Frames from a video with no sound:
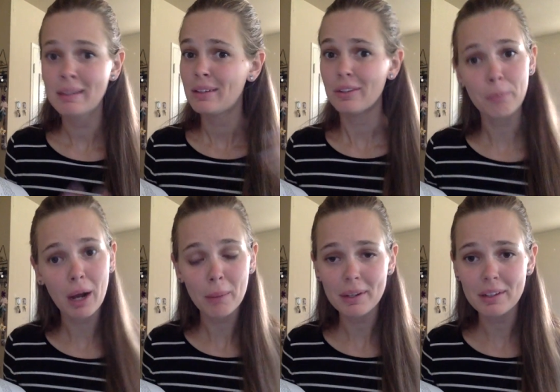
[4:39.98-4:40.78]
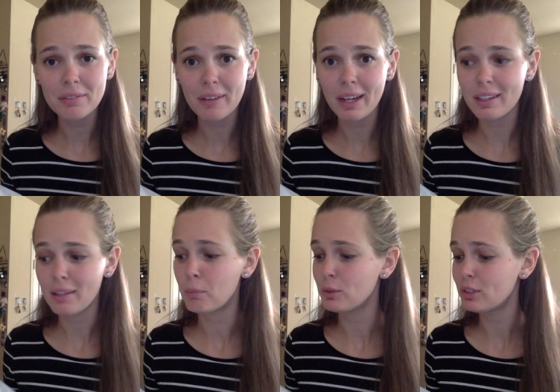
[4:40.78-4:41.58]
You're probably going to find it.
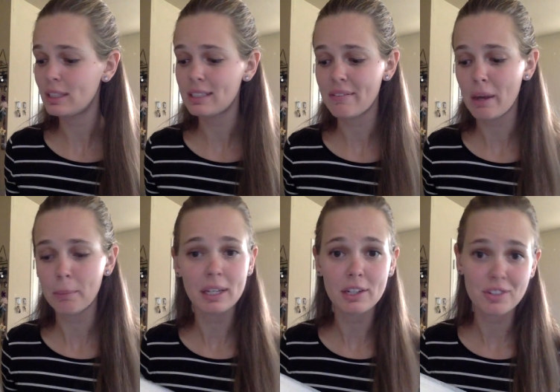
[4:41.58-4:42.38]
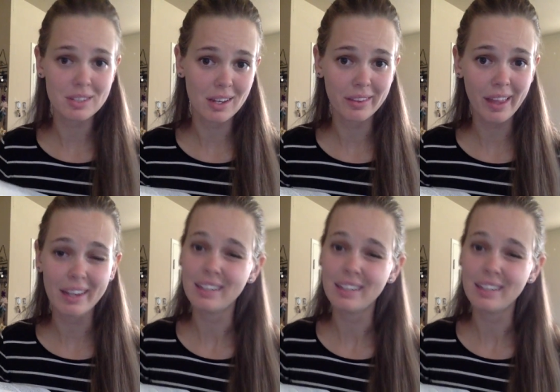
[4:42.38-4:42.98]
Most of these have applications online.